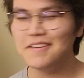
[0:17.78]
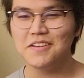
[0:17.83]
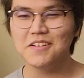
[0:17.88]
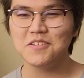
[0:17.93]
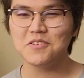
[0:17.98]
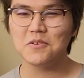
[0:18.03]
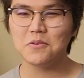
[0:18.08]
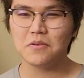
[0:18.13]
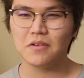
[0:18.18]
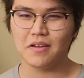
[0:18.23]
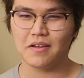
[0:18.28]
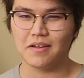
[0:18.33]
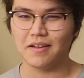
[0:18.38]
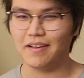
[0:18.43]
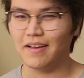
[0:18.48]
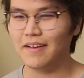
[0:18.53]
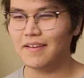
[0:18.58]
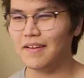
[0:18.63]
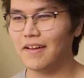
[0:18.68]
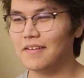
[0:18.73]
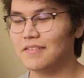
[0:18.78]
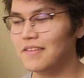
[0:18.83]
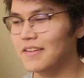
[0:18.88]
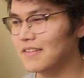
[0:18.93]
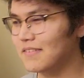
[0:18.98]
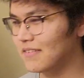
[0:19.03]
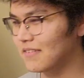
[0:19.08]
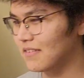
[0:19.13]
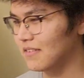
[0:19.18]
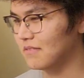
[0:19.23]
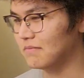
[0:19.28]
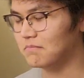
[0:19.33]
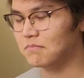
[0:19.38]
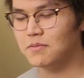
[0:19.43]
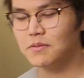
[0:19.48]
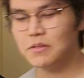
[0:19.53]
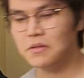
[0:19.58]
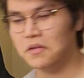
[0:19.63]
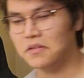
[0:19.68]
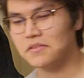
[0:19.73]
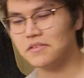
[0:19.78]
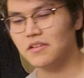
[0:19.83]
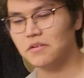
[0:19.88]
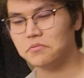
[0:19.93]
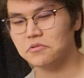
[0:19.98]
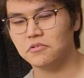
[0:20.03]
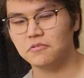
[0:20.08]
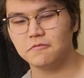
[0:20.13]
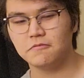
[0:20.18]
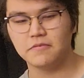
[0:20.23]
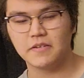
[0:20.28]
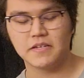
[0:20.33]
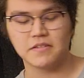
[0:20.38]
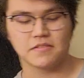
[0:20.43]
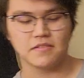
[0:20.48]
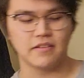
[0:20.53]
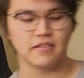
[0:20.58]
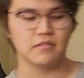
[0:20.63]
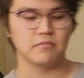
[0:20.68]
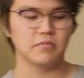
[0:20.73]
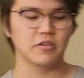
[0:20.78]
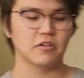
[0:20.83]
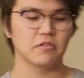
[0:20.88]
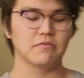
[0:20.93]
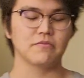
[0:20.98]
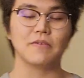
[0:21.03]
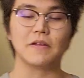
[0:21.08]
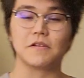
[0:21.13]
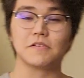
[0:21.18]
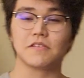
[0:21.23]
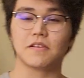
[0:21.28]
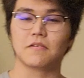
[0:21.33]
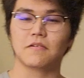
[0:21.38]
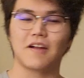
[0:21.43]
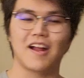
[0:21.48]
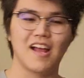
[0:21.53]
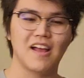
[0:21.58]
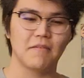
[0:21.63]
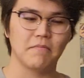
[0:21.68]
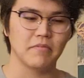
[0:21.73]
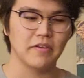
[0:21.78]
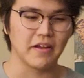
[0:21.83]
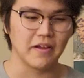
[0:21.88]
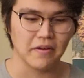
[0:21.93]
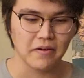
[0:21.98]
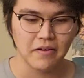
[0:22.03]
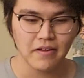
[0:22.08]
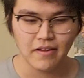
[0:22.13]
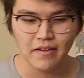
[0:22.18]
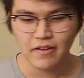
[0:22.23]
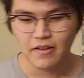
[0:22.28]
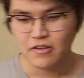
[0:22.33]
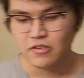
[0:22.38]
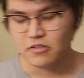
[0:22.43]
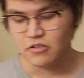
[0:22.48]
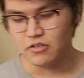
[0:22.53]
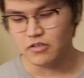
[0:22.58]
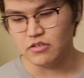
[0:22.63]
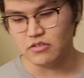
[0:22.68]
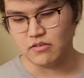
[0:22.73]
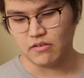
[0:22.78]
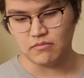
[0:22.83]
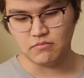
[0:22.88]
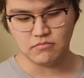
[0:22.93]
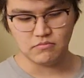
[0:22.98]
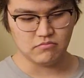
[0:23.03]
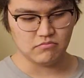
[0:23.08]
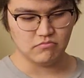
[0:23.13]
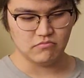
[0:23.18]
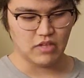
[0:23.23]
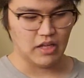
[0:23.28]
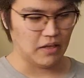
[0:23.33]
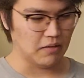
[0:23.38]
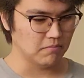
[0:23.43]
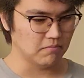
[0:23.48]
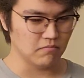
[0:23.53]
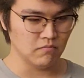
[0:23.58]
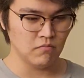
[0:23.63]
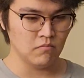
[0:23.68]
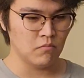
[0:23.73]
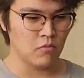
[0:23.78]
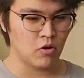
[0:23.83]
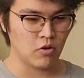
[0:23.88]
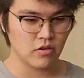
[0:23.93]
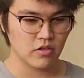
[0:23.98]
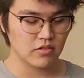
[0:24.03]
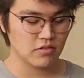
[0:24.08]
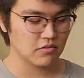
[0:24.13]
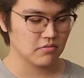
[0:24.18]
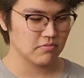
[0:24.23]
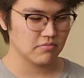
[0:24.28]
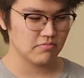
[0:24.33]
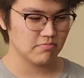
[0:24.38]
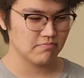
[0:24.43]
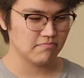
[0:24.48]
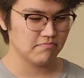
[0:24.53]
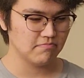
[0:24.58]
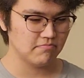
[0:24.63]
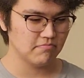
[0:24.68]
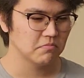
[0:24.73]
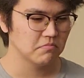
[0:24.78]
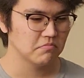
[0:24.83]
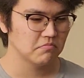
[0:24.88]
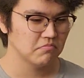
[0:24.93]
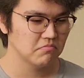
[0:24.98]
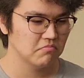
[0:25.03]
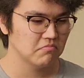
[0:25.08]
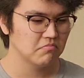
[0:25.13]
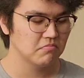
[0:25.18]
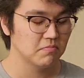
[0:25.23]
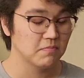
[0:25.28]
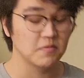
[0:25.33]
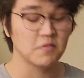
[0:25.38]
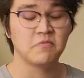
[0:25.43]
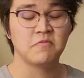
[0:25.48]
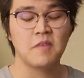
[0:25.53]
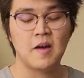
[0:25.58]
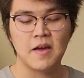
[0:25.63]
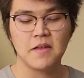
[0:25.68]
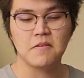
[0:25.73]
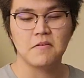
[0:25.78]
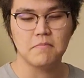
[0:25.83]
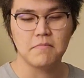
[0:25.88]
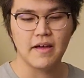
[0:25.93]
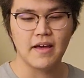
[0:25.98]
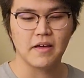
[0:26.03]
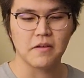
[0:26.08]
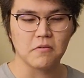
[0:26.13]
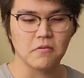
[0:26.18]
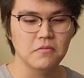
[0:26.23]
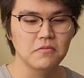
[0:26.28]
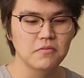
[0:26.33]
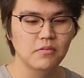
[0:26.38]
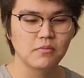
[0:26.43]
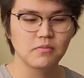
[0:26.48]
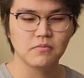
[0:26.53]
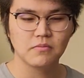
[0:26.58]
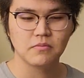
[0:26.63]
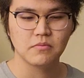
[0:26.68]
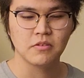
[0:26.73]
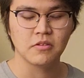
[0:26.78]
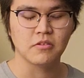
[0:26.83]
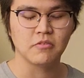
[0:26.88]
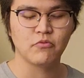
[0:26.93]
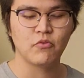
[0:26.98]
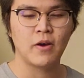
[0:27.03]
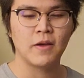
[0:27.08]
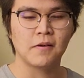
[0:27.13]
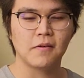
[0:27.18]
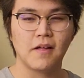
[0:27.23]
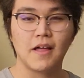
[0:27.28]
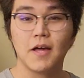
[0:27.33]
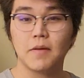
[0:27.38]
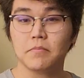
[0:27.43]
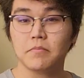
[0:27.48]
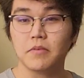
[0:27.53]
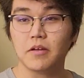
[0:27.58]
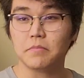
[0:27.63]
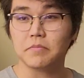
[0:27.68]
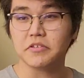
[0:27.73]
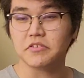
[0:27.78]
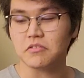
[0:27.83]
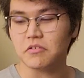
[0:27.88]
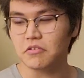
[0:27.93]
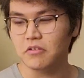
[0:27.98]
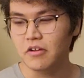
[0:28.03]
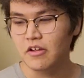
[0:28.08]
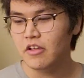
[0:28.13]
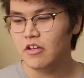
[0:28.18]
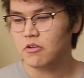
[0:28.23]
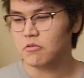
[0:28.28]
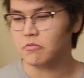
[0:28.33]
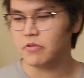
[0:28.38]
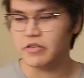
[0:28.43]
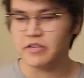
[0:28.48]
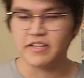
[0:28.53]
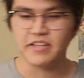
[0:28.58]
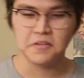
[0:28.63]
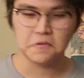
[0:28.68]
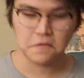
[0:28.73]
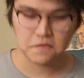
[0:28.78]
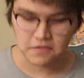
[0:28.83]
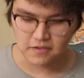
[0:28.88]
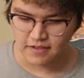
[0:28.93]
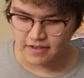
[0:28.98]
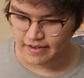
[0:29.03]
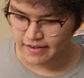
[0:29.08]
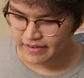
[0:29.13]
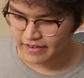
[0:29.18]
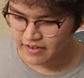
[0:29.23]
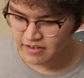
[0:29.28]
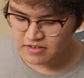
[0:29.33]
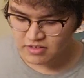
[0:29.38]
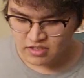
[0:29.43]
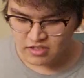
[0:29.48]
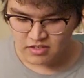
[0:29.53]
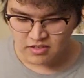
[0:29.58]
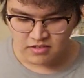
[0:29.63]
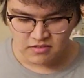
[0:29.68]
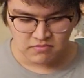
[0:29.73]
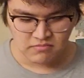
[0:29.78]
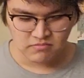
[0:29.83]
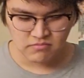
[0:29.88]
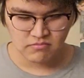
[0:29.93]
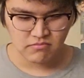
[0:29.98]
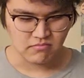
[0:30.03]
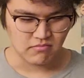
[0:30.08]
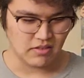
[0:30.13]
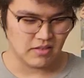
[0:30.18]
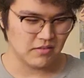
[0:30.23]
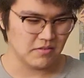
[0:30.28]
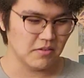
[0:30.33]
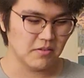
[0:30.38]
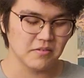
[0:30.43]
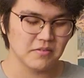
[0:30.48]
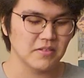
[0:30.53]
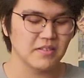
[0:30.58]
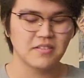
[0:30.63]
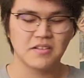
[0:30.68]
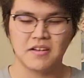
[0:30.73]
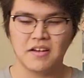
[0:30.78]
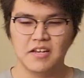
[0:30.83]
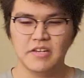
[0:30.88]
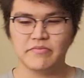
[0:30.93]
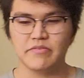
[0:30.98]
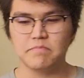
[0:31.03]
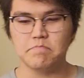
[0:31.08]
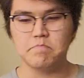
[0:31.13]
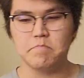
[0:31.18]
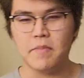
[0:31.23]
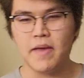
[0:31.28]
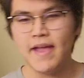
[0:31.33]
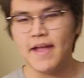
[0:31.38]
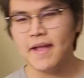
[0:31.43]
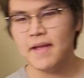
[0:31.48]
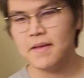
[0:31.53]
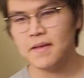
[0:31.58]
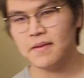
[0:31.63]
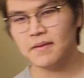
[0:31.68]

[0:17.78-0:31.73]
It's okay. I like the conceptual things, like the bigger things that are happening. Like, Mark, the final battle, you know, the final episode where he kills a guy, is kind of a meh.